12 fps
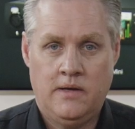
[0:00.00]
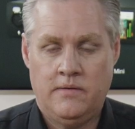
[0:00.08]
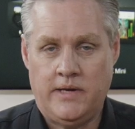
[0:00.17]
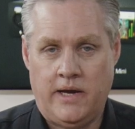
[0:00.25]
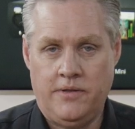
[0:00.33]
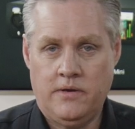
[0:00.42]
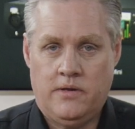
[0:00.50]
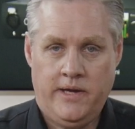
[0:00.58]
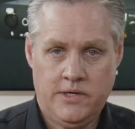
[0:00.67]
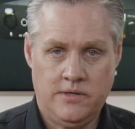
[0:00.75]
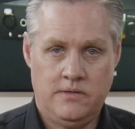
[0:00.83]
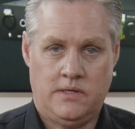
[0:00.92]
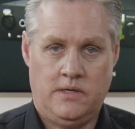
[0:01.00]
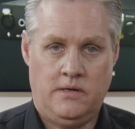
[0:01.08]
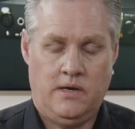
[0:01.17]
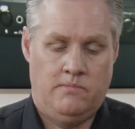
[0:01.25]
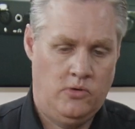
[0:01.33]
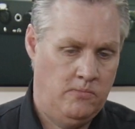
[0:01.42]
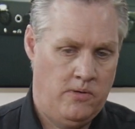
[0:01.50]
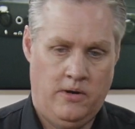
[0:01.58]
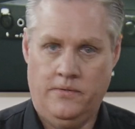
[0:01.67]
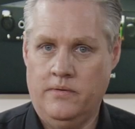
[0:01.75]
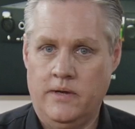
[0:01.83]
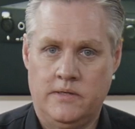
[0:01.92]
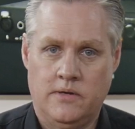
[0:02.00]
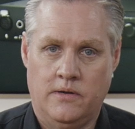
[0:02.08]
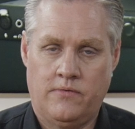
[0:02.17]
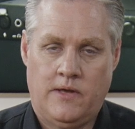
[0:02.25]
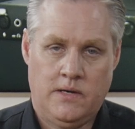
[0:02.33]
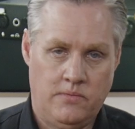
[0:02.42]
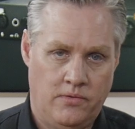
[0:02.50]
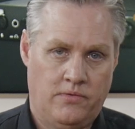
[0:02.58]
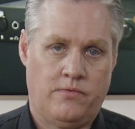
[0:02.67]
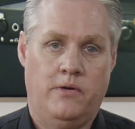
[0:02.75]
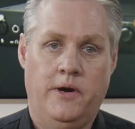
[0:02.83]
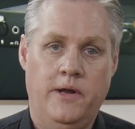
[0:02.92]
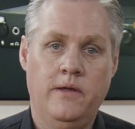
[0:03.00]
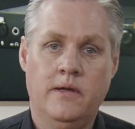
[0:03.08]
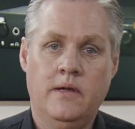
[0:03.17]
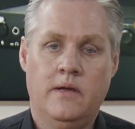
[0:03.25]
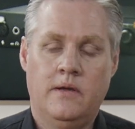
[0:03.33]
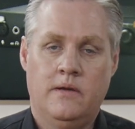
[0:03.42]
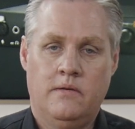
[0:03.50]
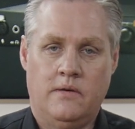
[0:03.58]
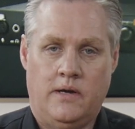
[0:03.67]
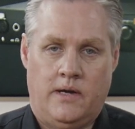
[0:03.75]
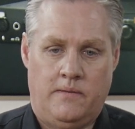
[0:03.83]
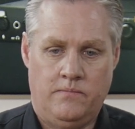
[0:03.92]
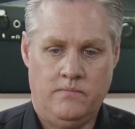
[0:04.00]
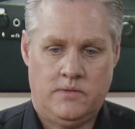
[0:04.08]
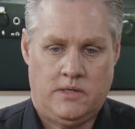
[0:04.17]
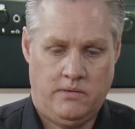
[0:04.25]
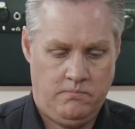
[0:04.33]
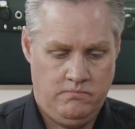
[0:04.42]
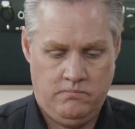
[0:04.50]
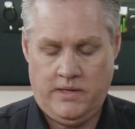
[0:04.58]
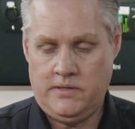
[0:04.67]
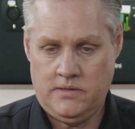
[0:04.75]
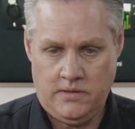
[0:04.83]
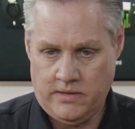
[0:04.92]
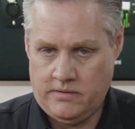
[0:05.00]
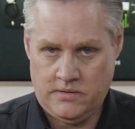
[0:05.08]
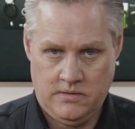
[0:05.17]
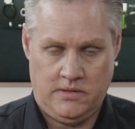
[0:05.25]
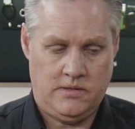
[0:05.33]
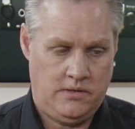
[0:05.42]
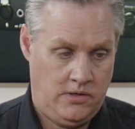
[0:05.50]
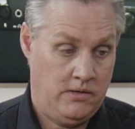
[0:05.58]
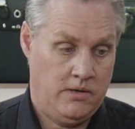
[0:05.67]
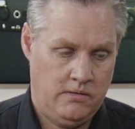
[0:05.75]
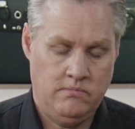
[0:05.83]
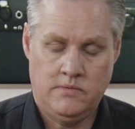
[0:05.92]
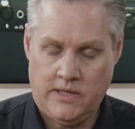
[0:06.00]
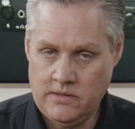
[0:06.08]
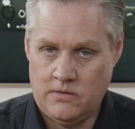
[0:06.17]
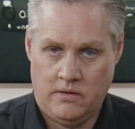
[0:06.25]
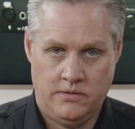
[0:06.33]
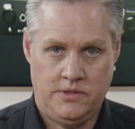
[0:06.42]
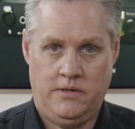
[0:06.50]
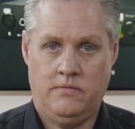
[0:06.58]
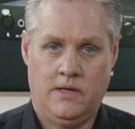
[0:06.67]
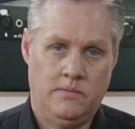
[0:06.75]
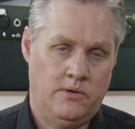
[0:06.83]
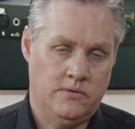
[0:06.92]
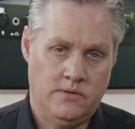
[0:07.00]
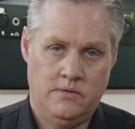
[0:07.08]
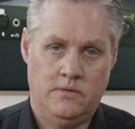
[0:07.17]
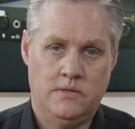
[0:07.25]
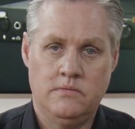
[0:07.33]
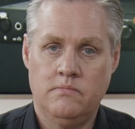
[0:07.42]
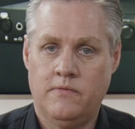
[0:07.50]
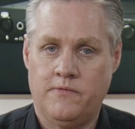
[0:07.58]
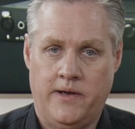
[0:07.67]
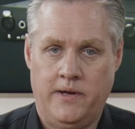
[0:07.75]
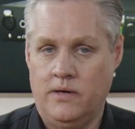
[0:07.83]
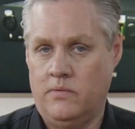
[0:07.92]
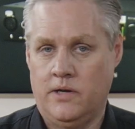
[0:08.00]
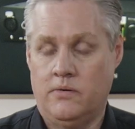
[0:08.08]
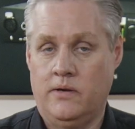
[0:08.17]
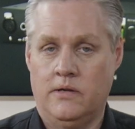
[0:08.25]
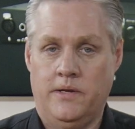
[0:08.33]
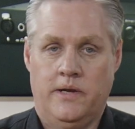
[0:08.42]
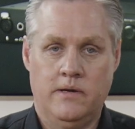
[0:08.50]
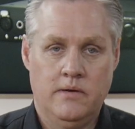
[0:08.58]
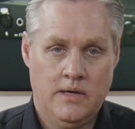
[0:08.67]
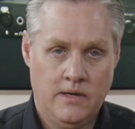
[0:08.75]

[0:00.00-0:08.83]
Now the connections are more modern. It's got Thunderbolt 3, so it's a newer technology. Thunderbolt 2 is fading away quickly now.